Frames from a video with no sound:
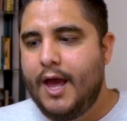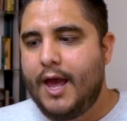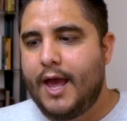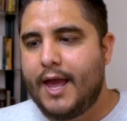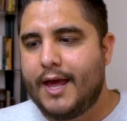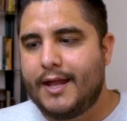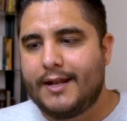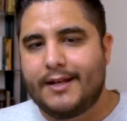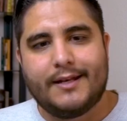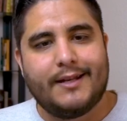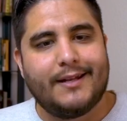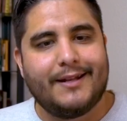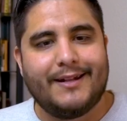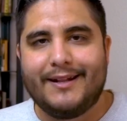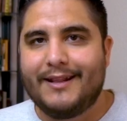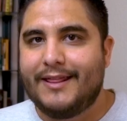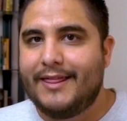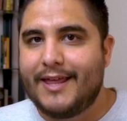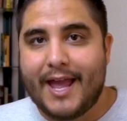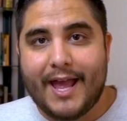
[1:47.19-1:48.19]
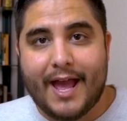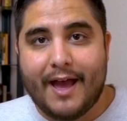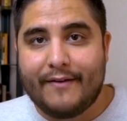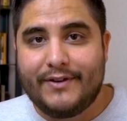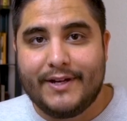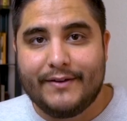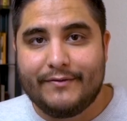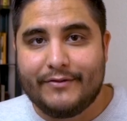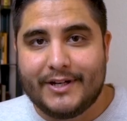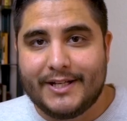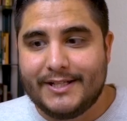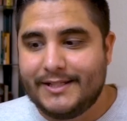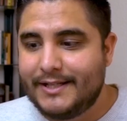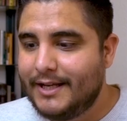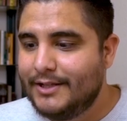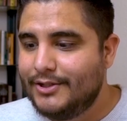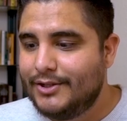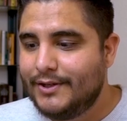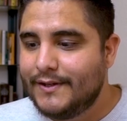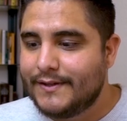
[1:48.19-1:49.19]
And they have different
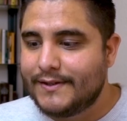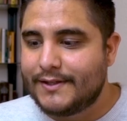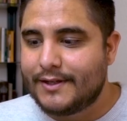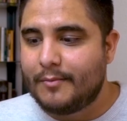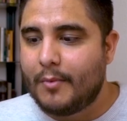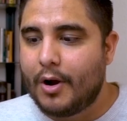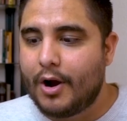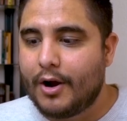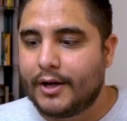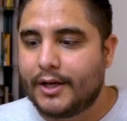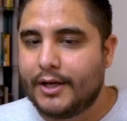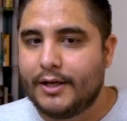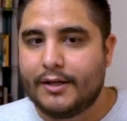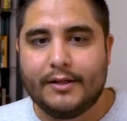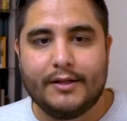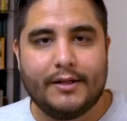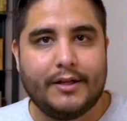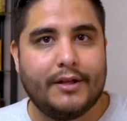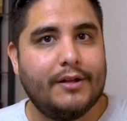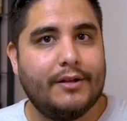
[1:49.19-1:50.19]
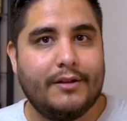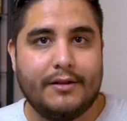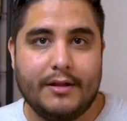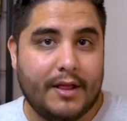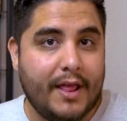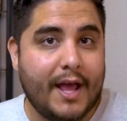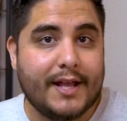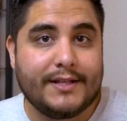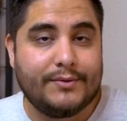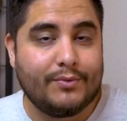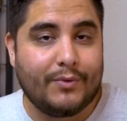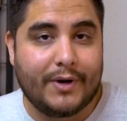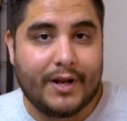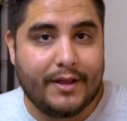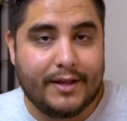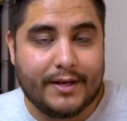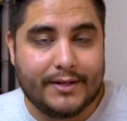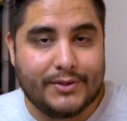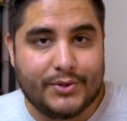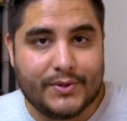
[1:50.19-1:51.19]
intentions than Mark. And that's one
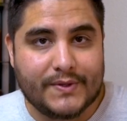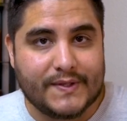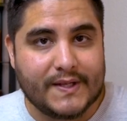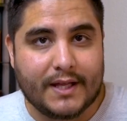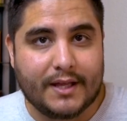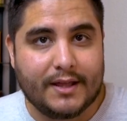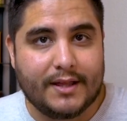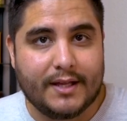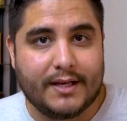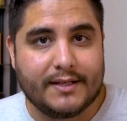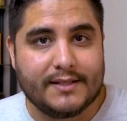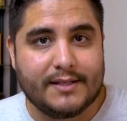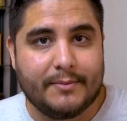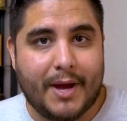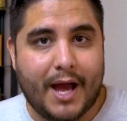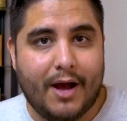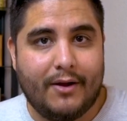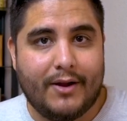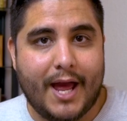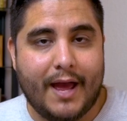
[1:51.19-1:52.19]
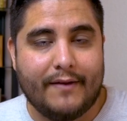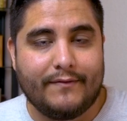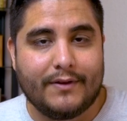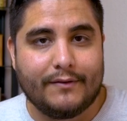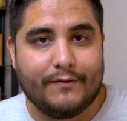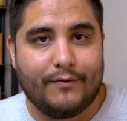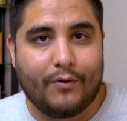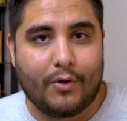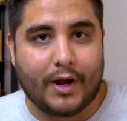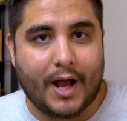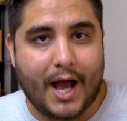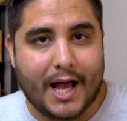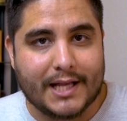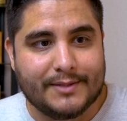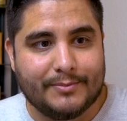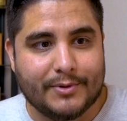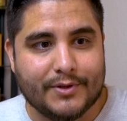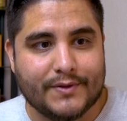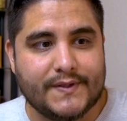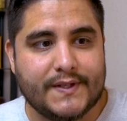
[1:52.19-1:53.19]
of the interesting things about having four
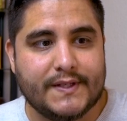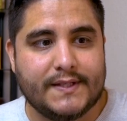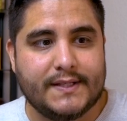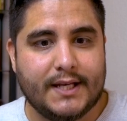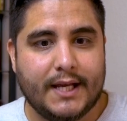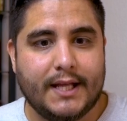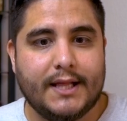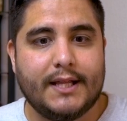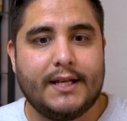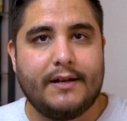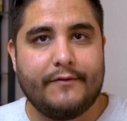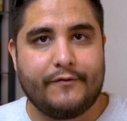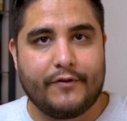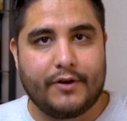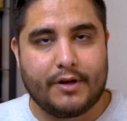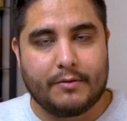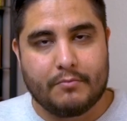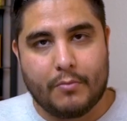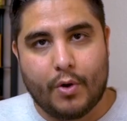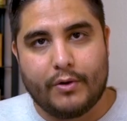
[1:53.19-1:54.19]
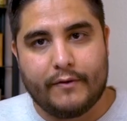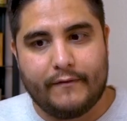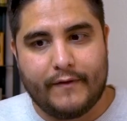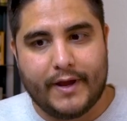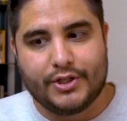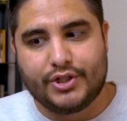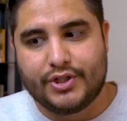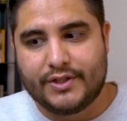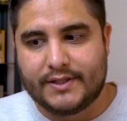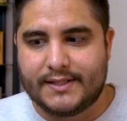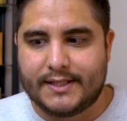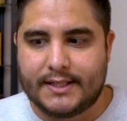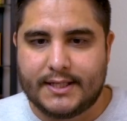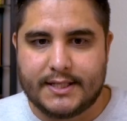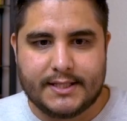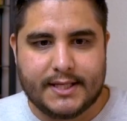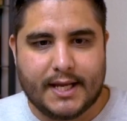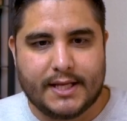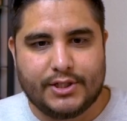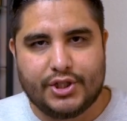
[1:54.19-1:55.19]
Gospels, is seeing the different motivations and
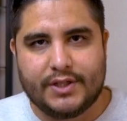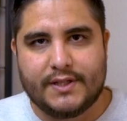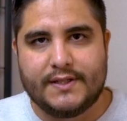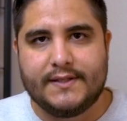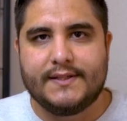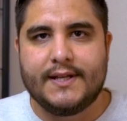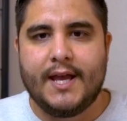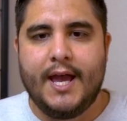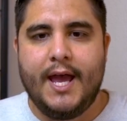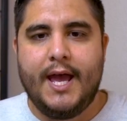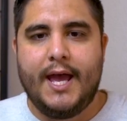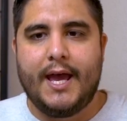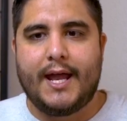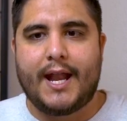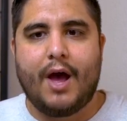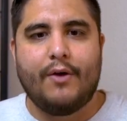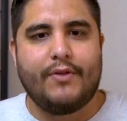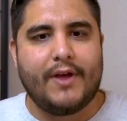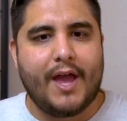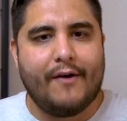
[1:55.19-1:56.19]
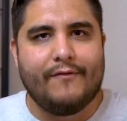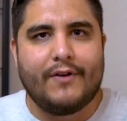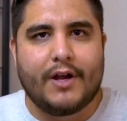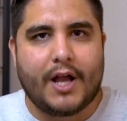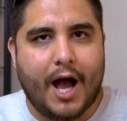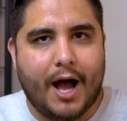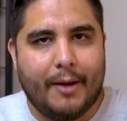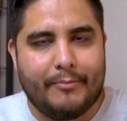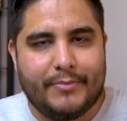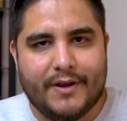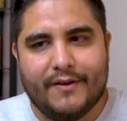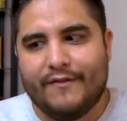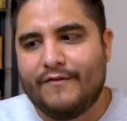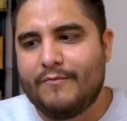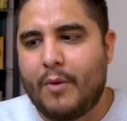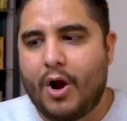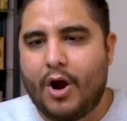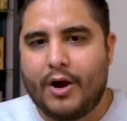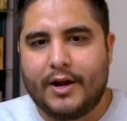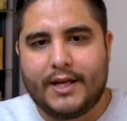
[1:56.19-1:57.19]
intentions and how they have a copy
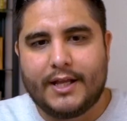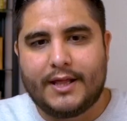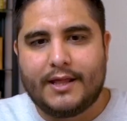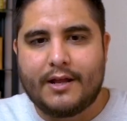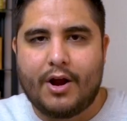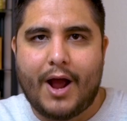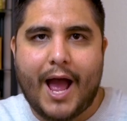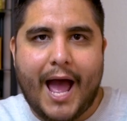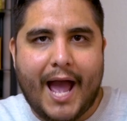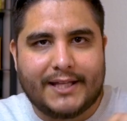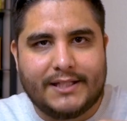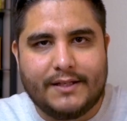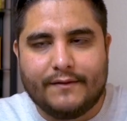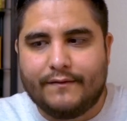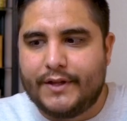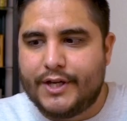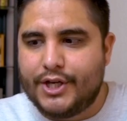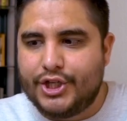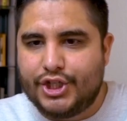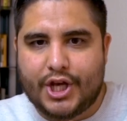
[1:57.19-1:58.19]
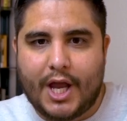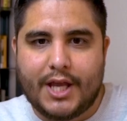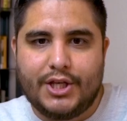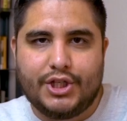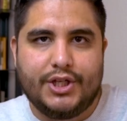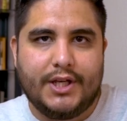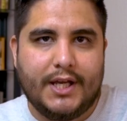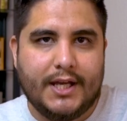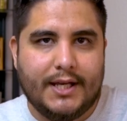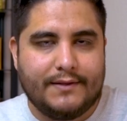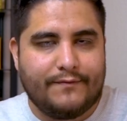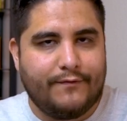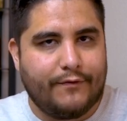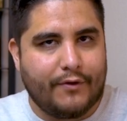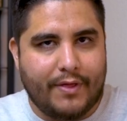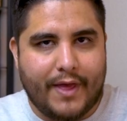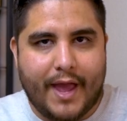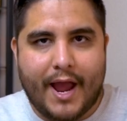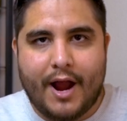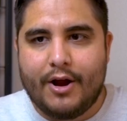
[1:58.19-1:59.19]
of Mark and they're actively changing it
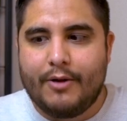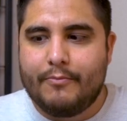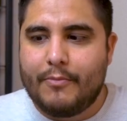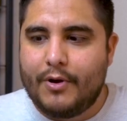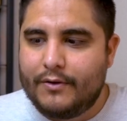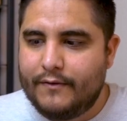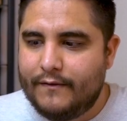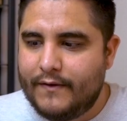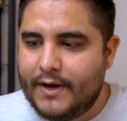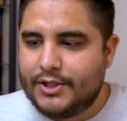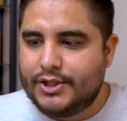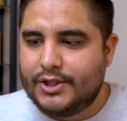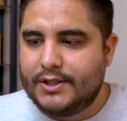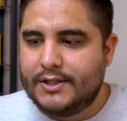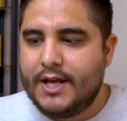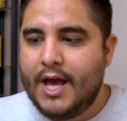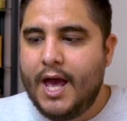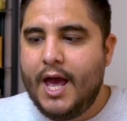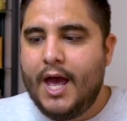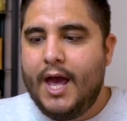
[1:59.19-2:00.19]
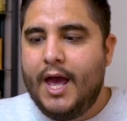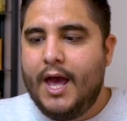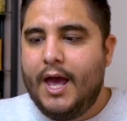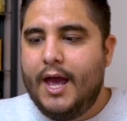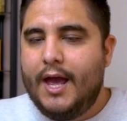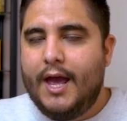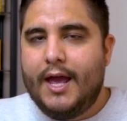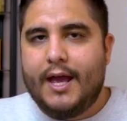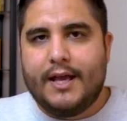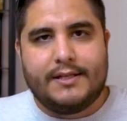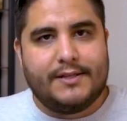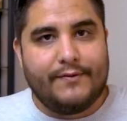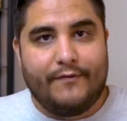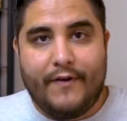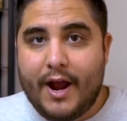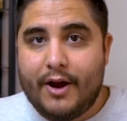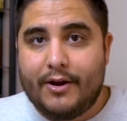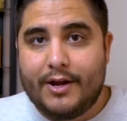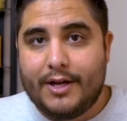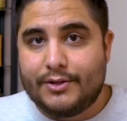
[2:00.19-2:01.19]
for their motivation. It's
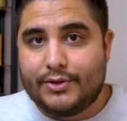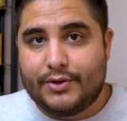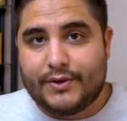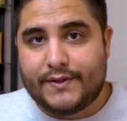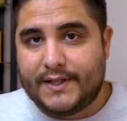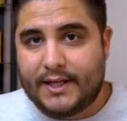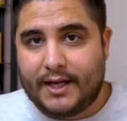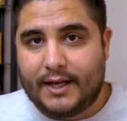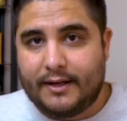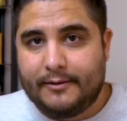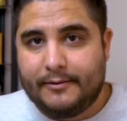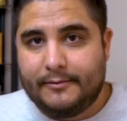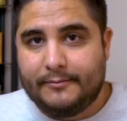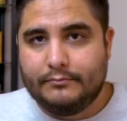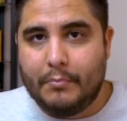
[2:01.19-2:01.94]
very interesting.